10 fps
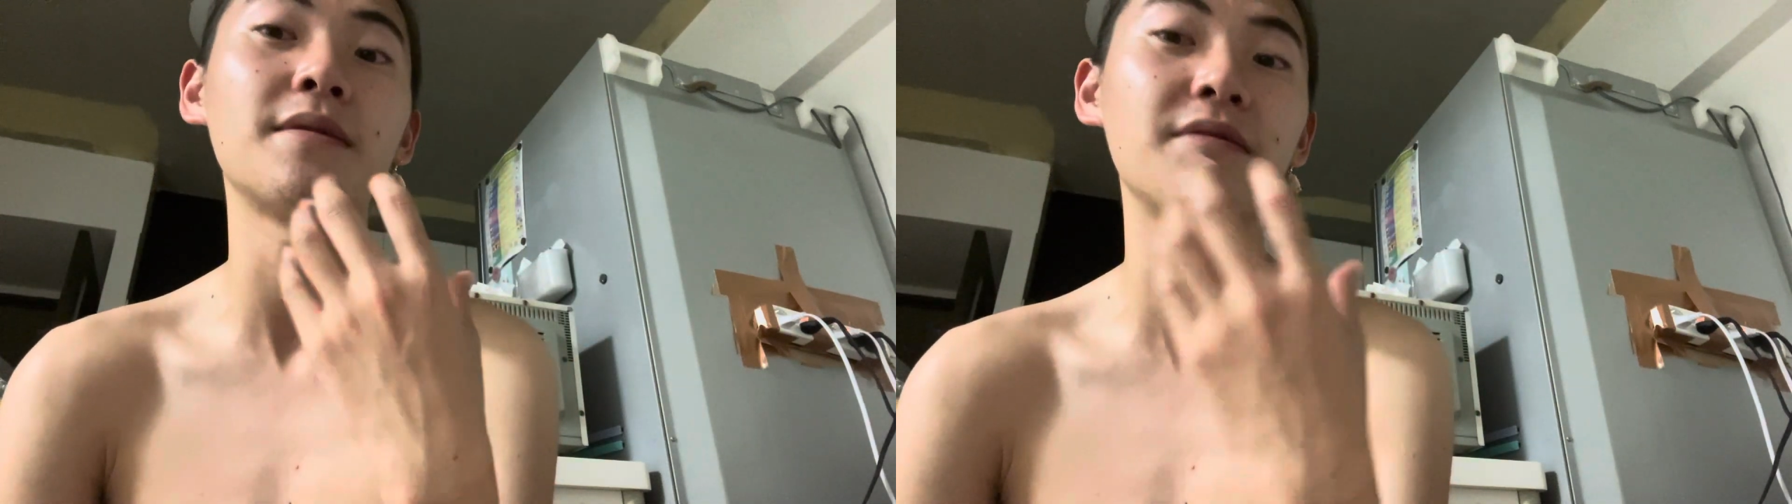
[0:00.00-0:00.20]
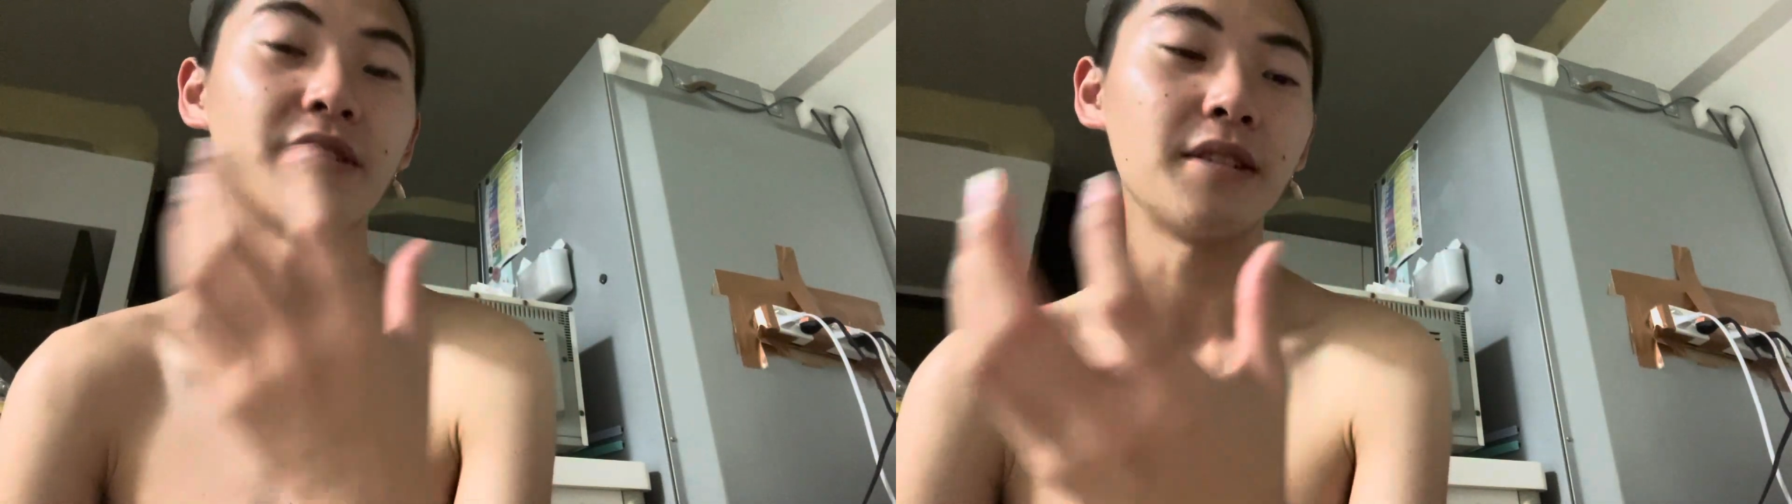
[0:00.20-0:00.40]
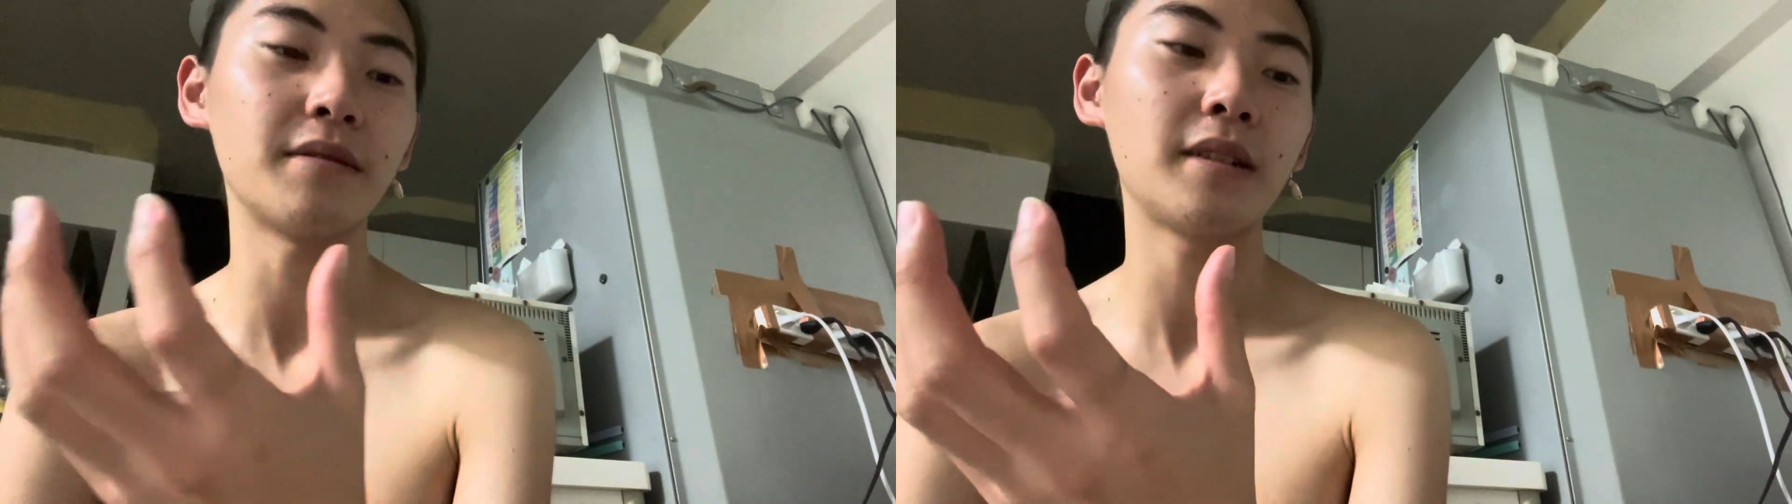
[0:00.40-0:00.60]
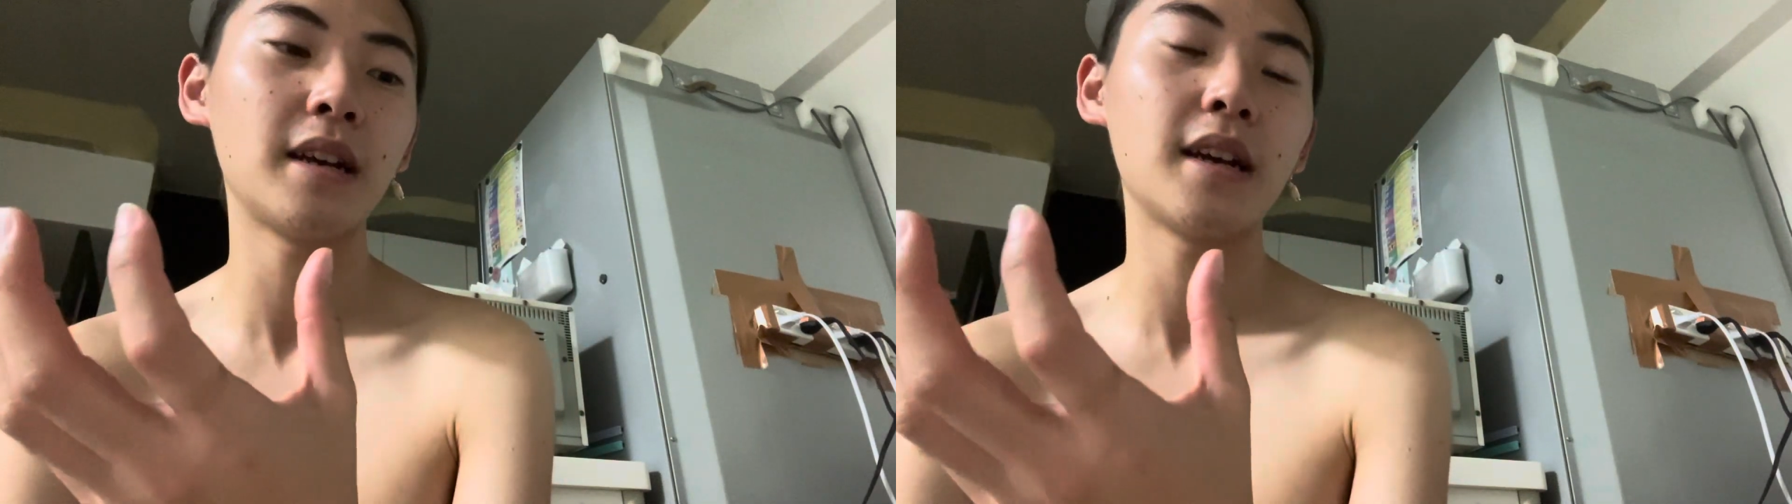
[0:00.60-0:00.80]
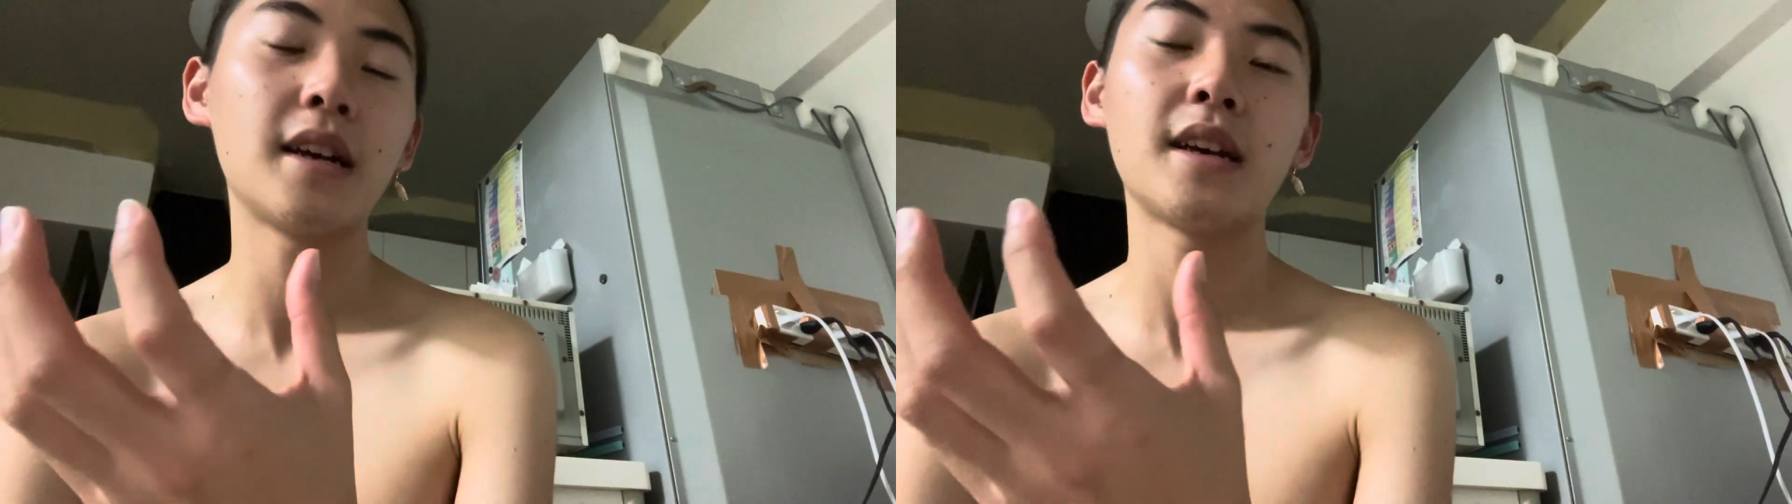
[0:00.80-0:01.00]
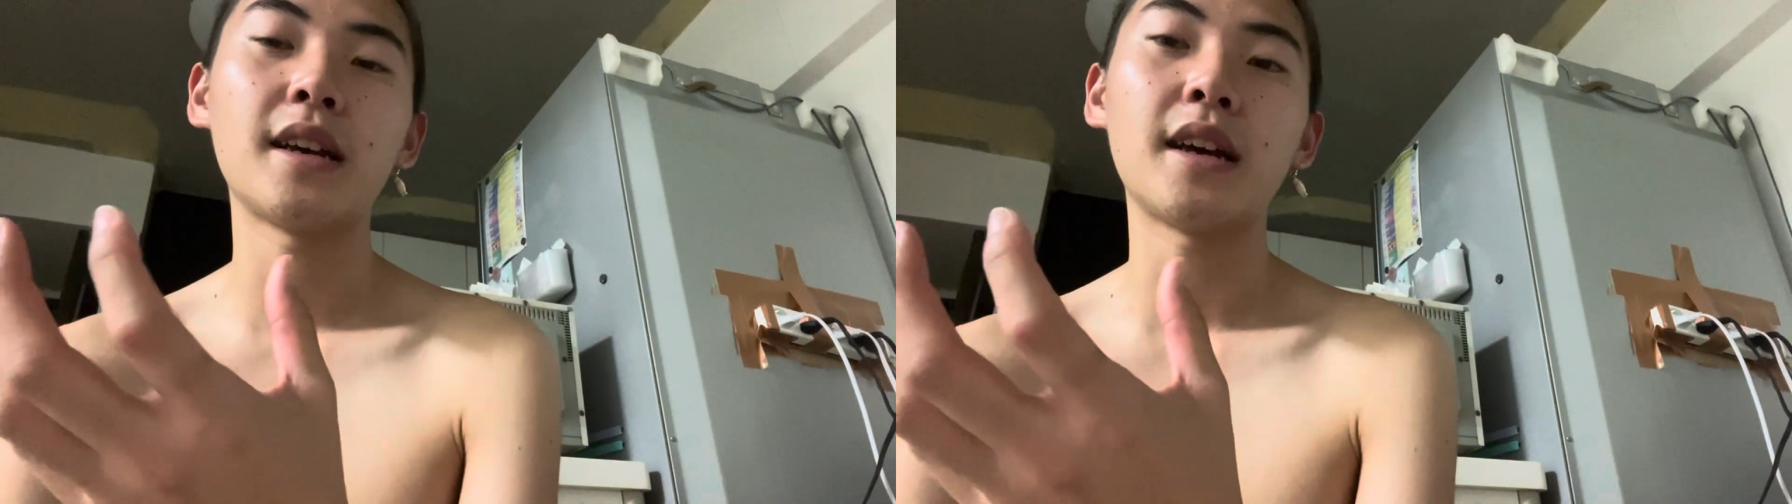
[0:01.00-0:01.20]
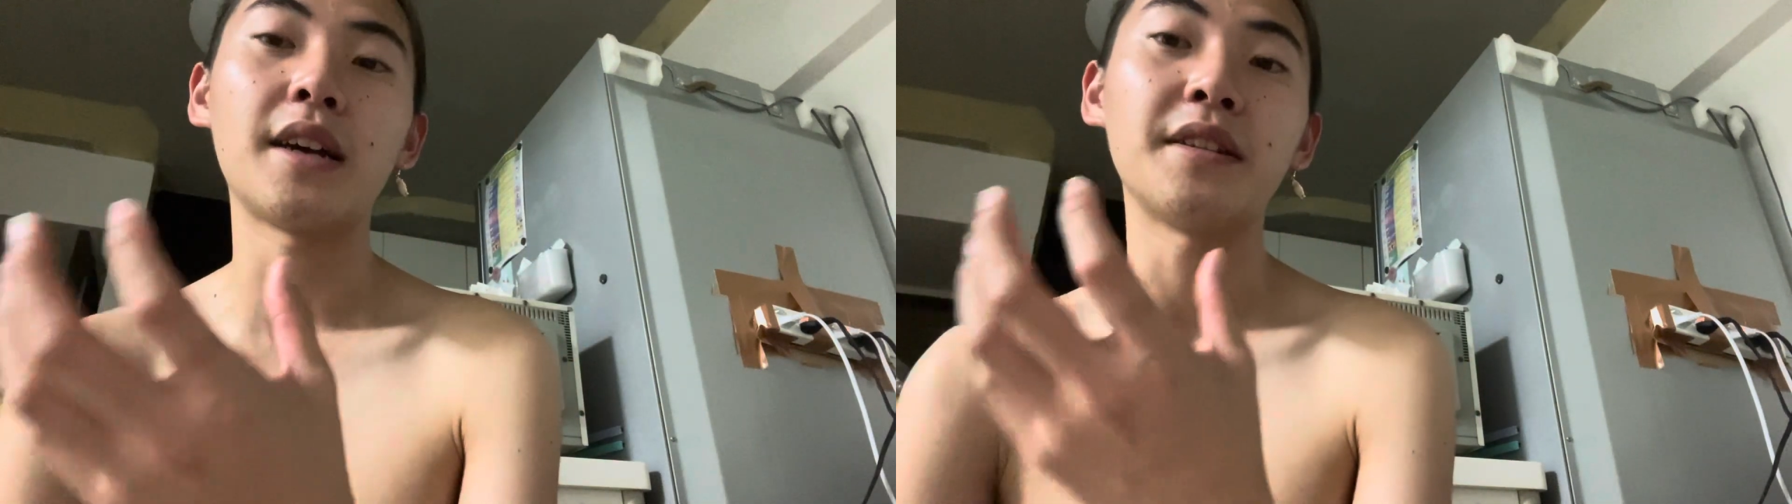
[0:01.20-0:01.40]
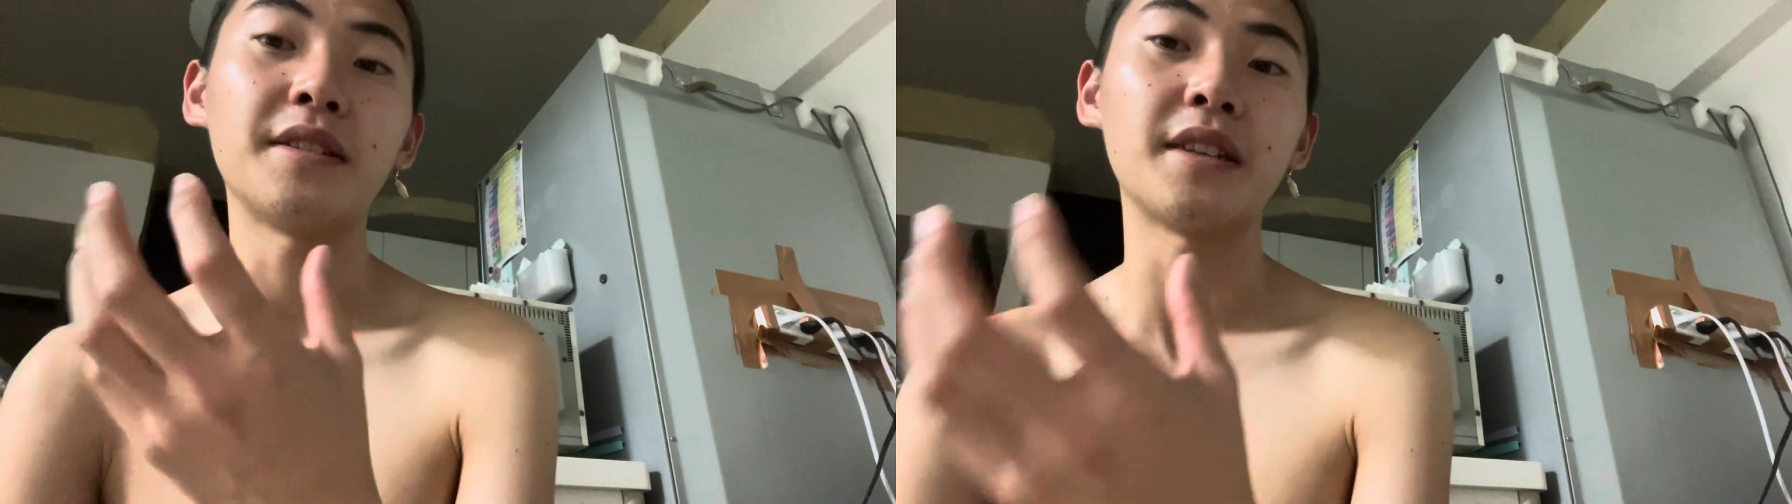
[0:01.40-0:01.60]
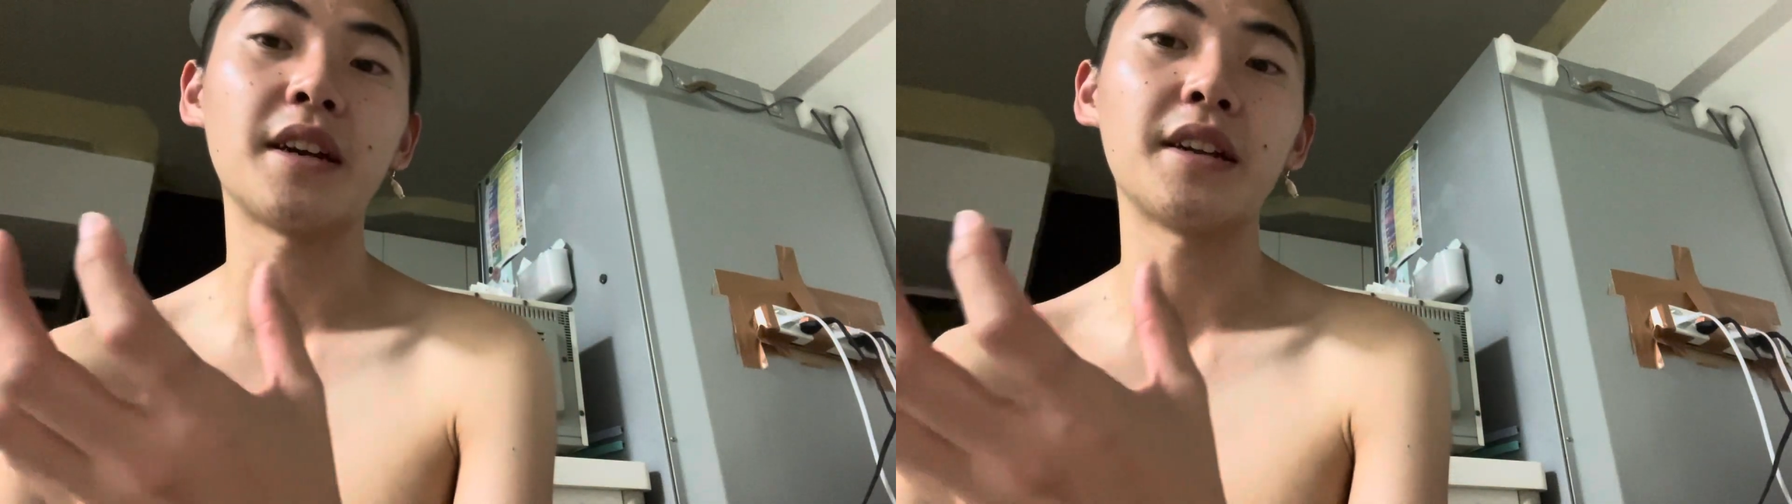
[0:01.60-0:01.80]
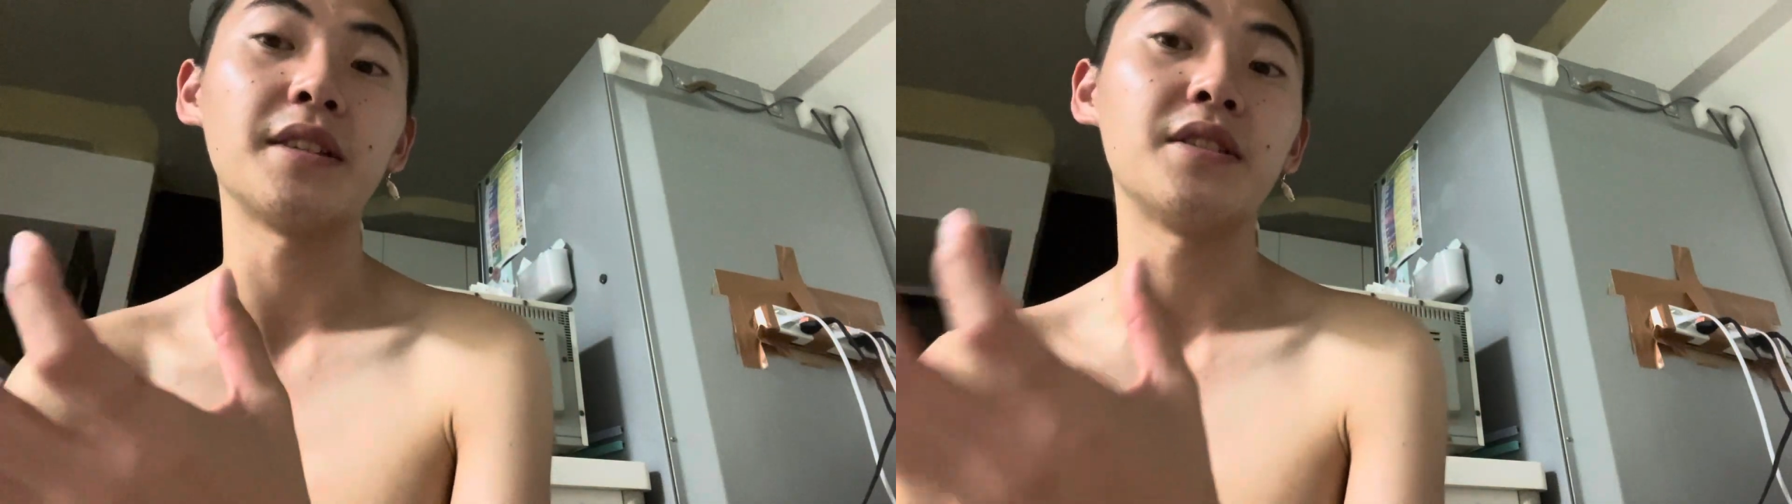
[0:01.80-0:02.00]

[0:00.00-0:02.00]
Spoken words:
video, I decided